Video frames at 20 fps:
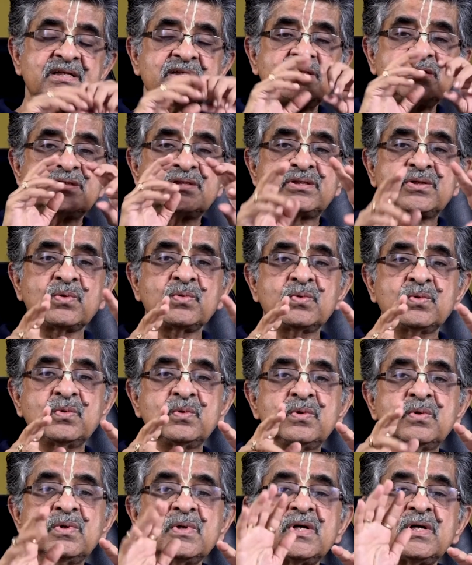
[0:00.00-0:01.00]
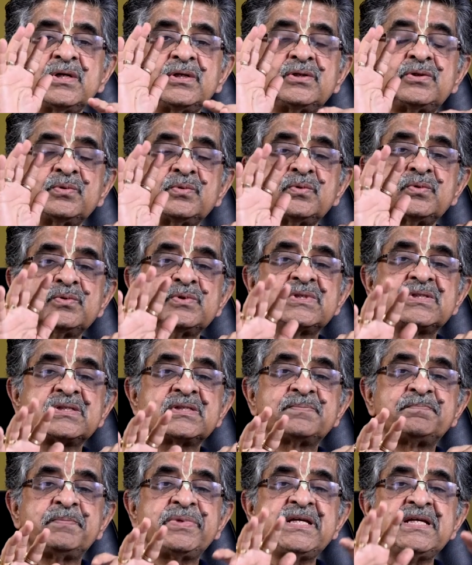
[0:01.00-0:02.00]
So to
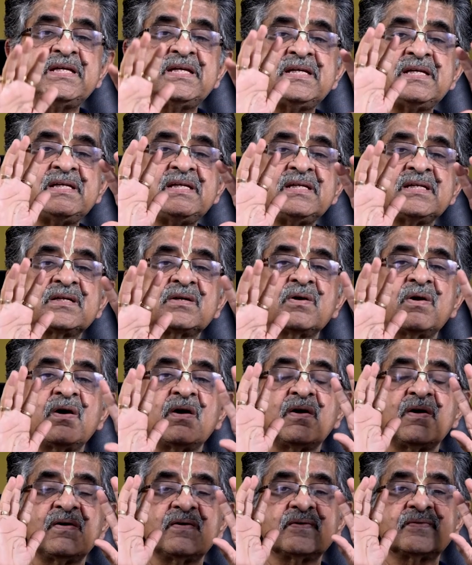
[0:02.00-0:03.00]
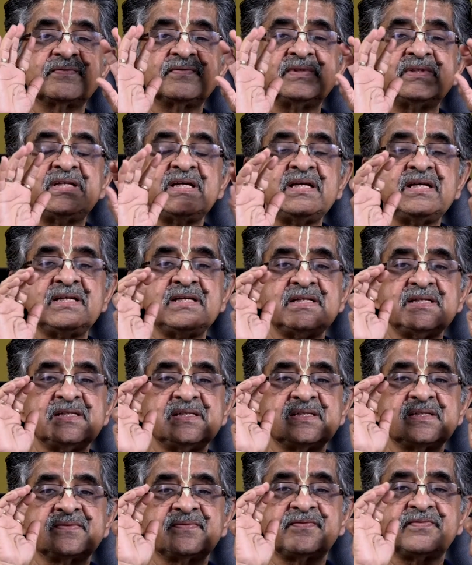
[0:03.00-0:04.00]
speak of
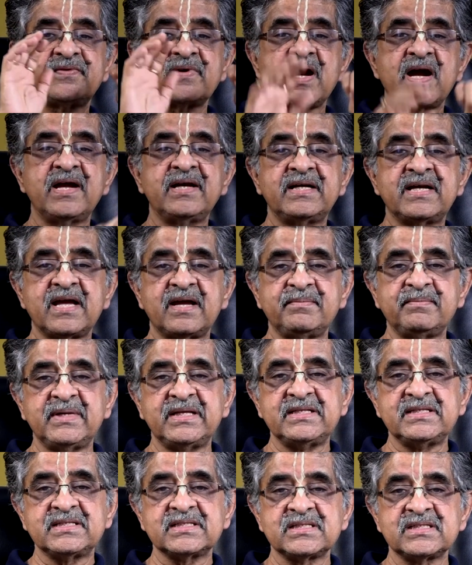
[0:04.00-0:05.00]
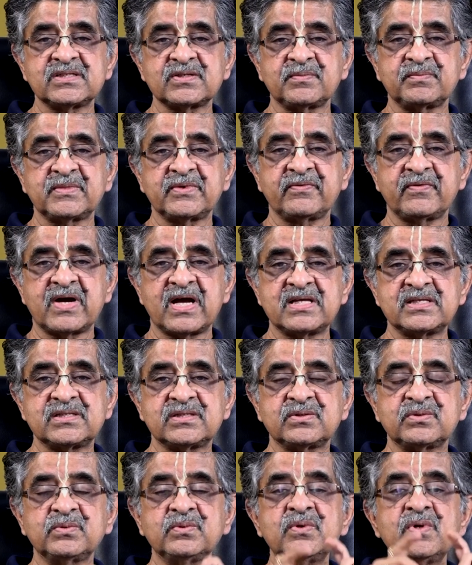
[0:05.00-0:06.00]
these 5 dimensions of the
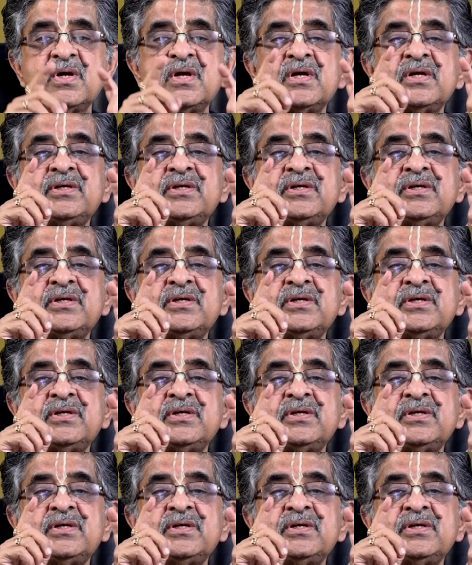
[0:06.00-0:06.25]
Vaastu,